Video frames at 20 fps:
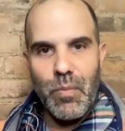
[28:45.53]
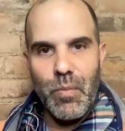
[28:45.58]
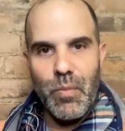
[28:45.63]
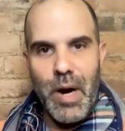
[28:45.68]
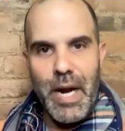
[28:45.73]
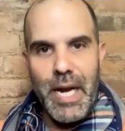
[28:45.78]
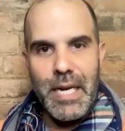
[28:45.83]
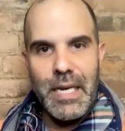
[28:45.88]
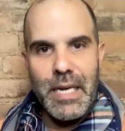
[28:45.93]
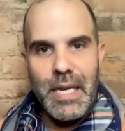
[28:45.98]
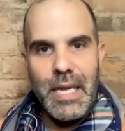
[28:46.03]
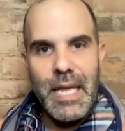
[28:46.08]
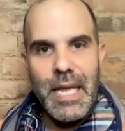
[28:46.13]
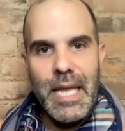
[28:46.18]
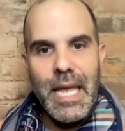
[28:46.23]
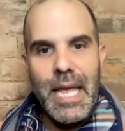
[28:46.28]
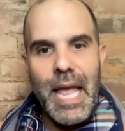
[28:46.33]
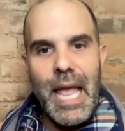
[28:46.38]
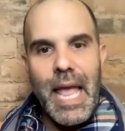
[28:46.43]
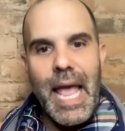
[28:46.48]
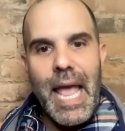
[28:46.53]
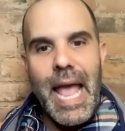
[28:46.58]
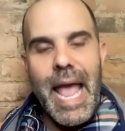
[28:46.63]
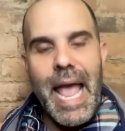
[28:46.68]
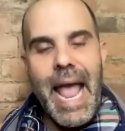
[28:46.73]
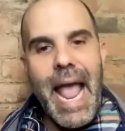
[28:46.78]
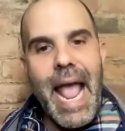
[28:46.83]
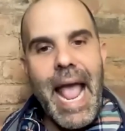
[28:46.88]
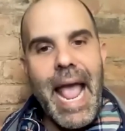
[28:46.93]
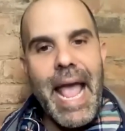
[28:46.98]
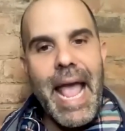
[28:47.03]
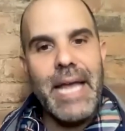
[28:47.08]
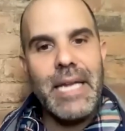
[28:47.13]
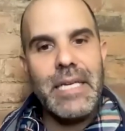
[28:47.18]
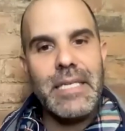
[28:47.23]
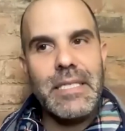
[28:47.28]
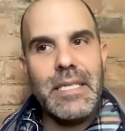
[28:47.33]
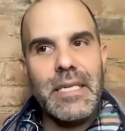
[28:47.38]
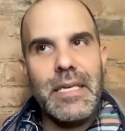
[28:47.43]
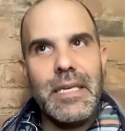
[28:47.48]
Right?
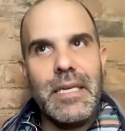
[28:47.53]
And